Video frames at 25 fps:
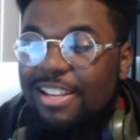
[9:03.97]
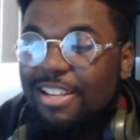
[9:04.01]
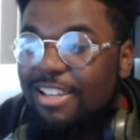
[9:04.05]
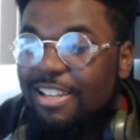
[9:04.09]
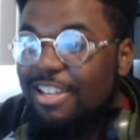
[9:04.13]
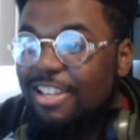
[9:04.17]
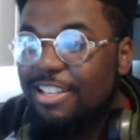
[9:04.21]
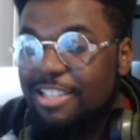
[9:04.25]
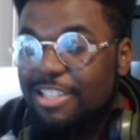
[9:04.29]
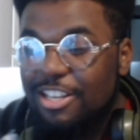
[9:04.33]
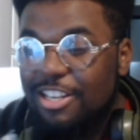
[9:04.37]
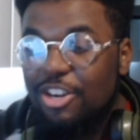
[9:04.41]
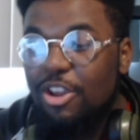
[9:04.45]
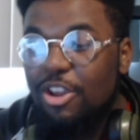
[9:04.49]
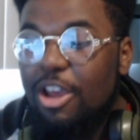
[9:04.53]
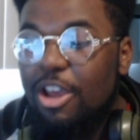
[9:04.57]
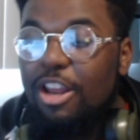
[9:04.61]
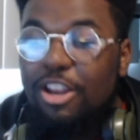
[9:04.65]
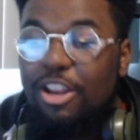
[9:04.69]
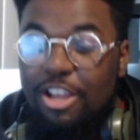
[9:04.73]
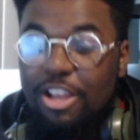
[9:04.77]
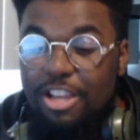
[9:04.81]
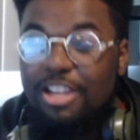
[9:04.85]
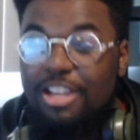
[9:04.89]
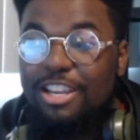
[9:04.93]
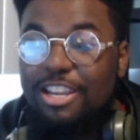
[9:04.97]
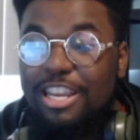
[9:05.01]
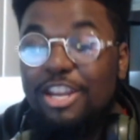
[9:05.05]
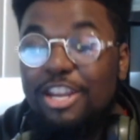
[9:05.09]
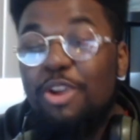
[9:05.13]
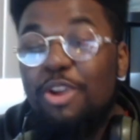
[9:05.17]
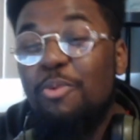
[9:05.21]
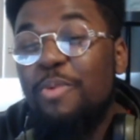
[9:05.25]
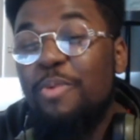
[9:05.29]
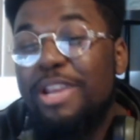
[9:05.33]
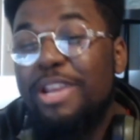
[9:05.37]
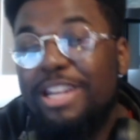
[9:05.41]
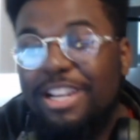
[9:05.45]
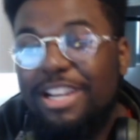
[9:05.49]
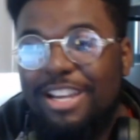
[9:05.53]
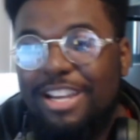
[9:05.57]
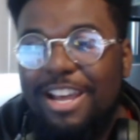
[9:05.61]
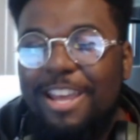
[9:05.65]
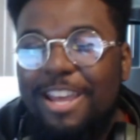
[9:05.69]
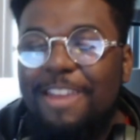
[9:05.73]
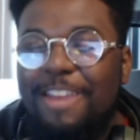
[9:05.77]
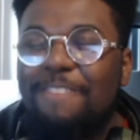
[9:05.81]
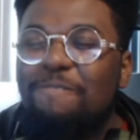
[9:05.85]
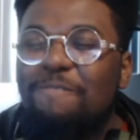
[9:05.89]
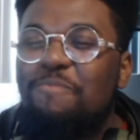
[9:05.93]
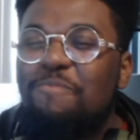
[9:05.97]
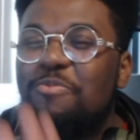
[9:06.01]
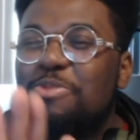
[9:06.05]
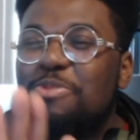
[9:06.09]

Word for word: Cause in the Whedon cut,